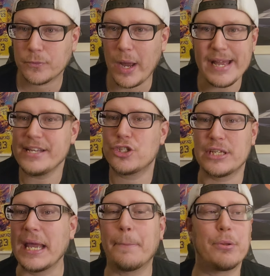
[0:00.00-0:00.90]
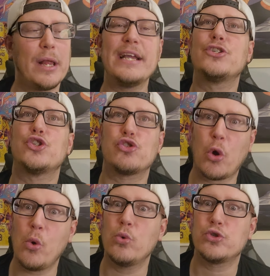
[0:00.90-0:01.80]
Like he plays
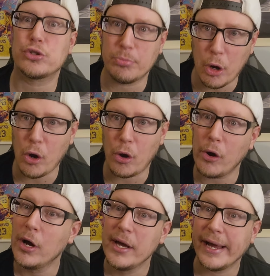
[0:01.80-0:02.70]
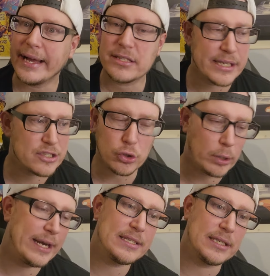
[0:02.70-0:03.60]
so small. It's
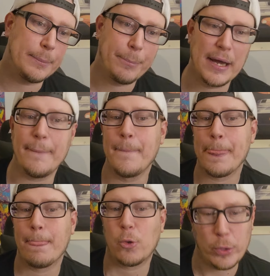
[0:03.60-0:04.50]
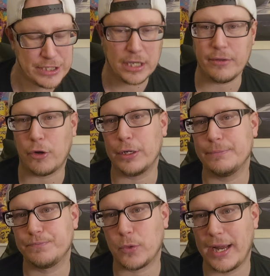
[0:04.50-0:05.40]
crazy. But Quincy Olivari,
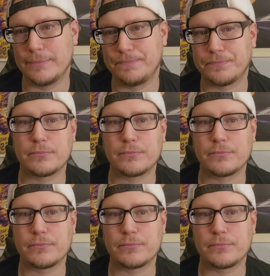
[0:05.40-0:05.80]
right?